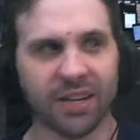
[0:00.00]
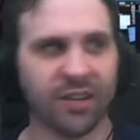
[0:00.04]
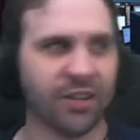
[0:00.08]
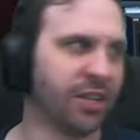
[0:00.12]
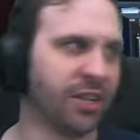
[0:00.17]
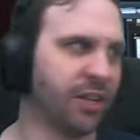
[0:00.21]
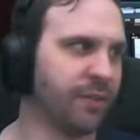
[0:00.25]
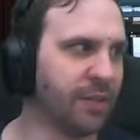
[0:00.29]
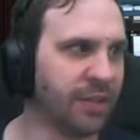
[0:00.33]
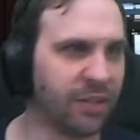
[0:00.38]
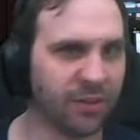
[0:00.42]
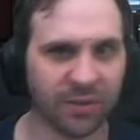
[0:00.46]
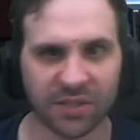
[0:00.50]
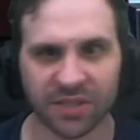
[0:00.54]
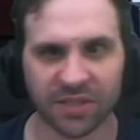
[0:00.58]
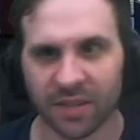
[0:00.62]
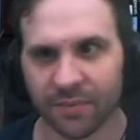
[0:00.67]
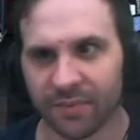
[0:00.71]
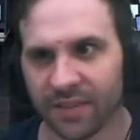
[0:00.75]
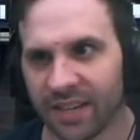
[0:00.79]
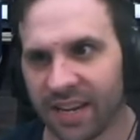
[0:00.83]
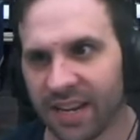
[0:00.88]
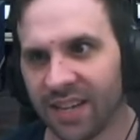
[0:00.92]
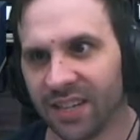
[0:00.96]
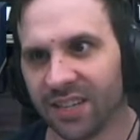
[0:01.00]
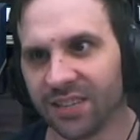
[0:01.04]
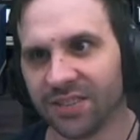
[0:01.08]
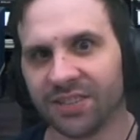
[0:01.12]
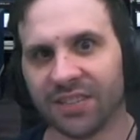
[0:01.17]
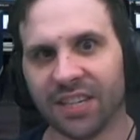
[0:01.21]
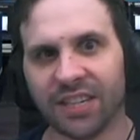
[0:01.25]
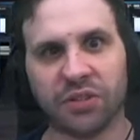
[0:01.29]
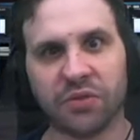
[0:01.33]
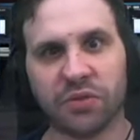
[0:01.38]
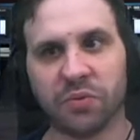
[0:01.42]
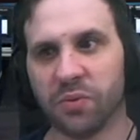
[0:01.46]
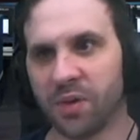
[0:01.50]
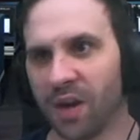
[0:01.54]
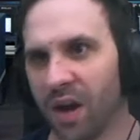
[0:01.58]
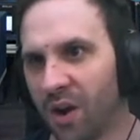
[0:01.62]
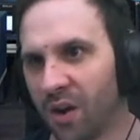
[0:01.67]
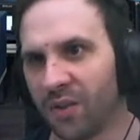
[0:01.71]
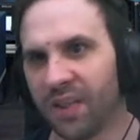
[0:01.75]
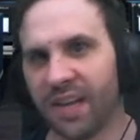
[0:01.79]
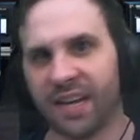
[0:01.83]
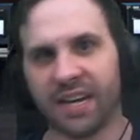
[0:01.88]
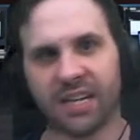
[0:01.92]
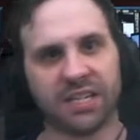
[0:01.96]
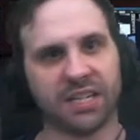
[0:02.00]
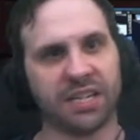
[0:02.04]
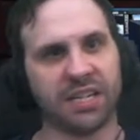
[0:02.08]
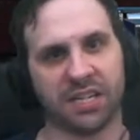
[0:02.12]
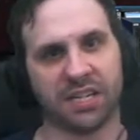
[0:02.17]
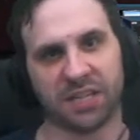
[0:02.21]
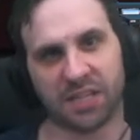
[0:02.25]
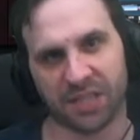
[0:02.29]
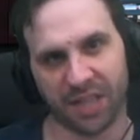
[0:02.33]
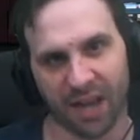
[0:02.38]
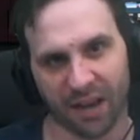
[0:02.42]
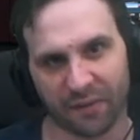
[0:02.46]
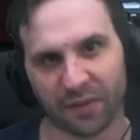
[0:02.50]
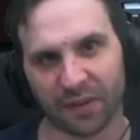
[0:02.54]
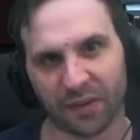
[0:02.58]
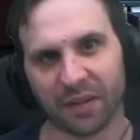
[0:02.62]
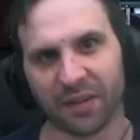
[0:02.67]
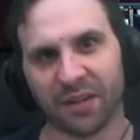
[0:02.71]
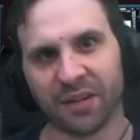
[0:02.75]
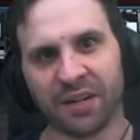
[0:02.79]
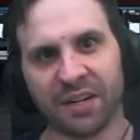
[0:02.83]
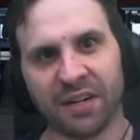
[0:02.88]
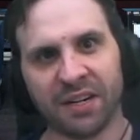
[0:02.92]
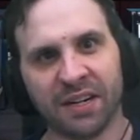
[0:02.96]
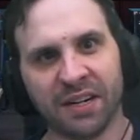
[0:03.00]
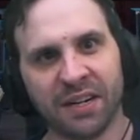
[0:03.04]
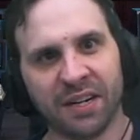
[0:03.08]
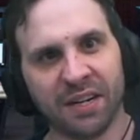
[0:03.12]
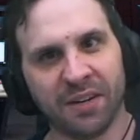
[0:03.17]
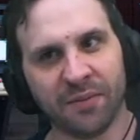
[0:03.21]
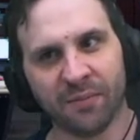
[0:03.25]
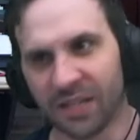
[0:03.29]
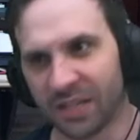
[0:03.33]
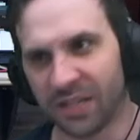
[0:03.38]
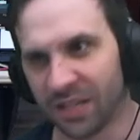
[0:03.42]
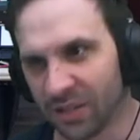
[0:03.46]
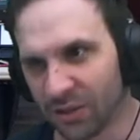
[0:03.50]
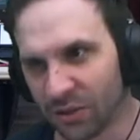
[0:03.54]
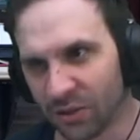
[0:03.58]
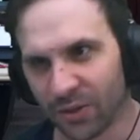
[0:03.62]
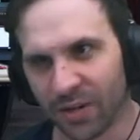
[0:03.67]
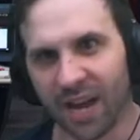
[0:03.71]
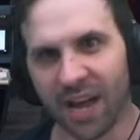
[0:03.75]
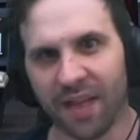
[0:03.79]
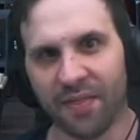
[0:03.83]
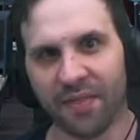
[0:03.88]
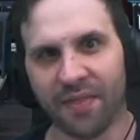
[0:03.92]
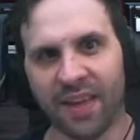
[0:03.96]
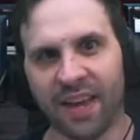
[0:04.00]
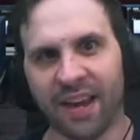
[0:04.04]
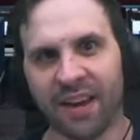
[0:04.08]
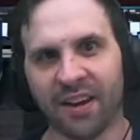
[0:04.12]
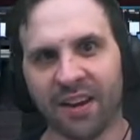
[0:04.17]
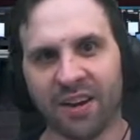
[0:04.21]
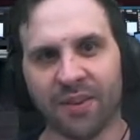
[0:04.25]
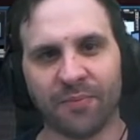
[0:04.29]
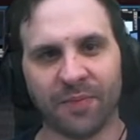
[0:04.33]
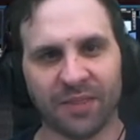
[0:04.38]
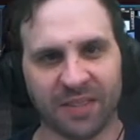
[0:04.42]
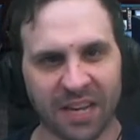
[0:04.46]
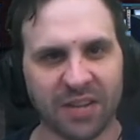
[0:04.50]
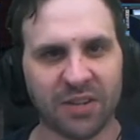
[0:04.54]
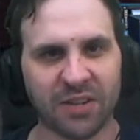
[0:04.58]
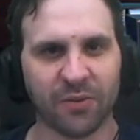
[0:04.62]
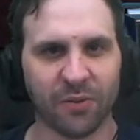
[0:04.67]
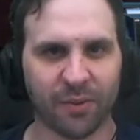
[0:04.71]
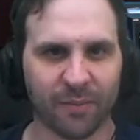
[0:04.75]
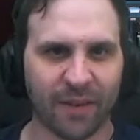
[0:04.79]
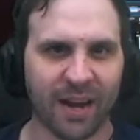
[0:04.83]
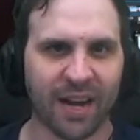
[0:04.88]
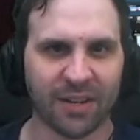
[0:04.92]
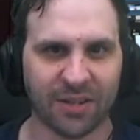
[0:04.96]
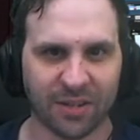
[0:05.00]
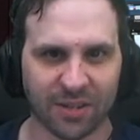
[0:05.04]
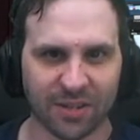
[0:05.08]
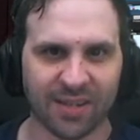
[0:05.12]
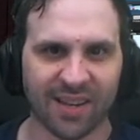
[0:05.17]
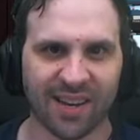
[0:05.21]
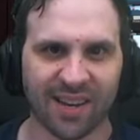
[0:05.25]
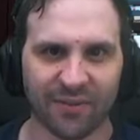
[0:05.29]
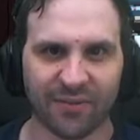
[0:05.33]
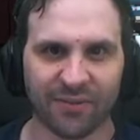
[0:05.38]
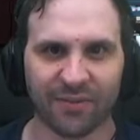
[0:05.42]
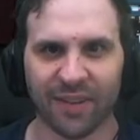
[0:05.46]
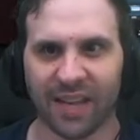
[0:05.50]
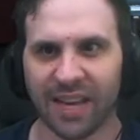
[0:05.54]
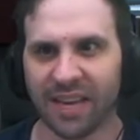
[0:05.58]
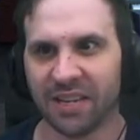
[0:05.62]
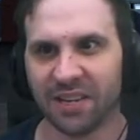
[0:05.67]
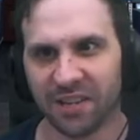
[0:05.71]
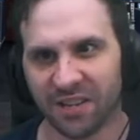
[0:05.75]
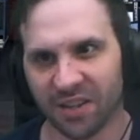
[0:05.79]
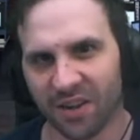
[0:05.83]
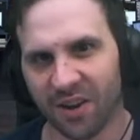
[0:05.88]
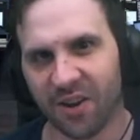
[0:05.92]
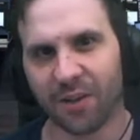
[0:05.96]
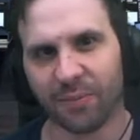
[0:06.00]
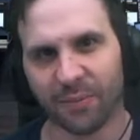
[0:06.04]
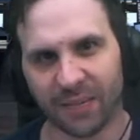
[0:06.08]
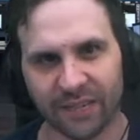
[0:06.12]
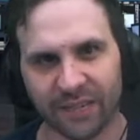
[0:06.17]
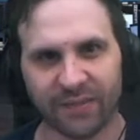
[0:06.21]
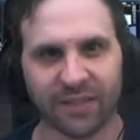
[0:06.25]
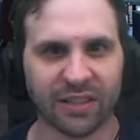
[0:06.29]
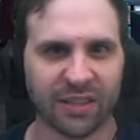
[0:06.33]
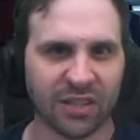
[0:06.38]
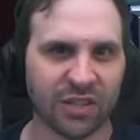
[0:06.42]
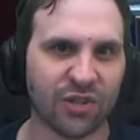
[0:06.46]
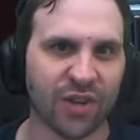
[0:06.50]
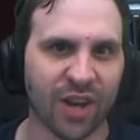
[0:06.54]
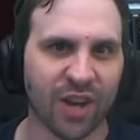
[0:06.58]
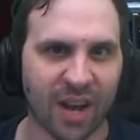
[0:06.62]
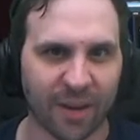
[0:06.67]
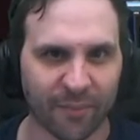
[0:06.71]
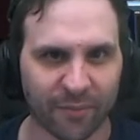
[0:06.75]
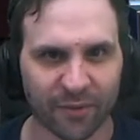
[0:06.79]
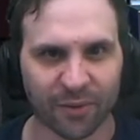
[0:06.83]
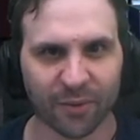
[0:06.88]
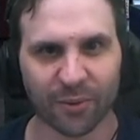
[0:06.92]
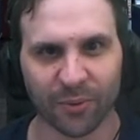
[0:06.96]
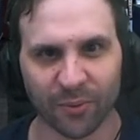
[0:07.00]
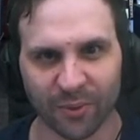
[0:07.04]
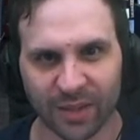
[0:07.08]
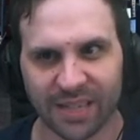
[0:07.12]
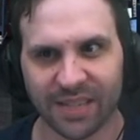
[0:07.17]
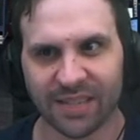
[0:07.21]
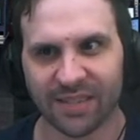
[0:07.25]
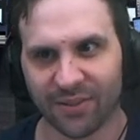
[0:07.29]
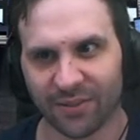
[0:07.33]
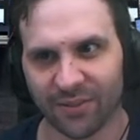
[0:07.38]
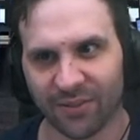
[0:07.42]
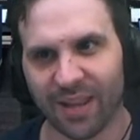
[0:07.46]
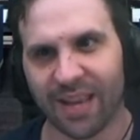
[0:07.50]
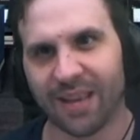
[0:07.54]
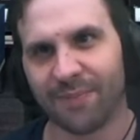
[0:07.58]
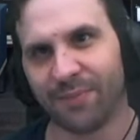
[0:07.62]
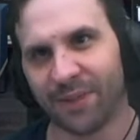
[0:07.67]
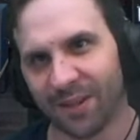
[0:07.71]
You're gonna be doing something else, and you know that it's gonna suffer because you're not there. But then you remind yourself, like, you know, I'm leaving this job for a reason, right?